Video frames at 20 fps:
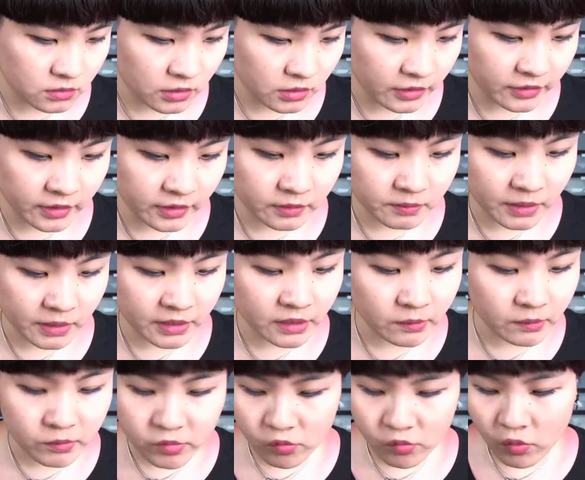I think my
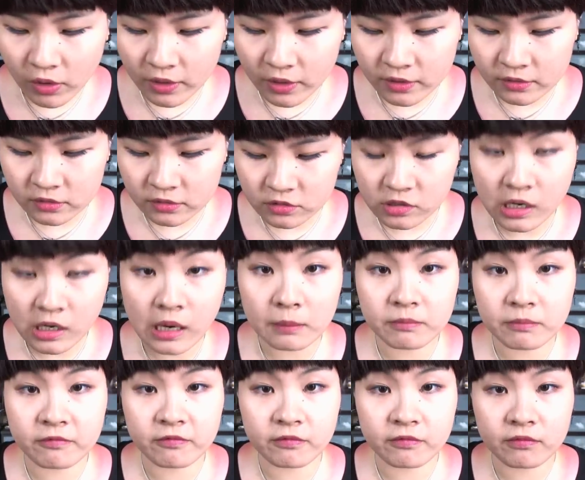number one
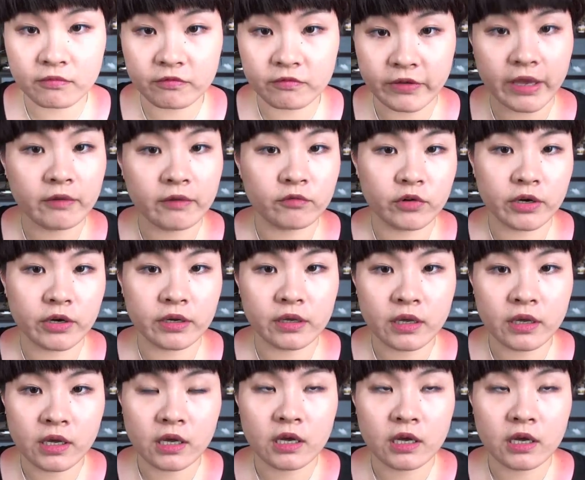top favorite,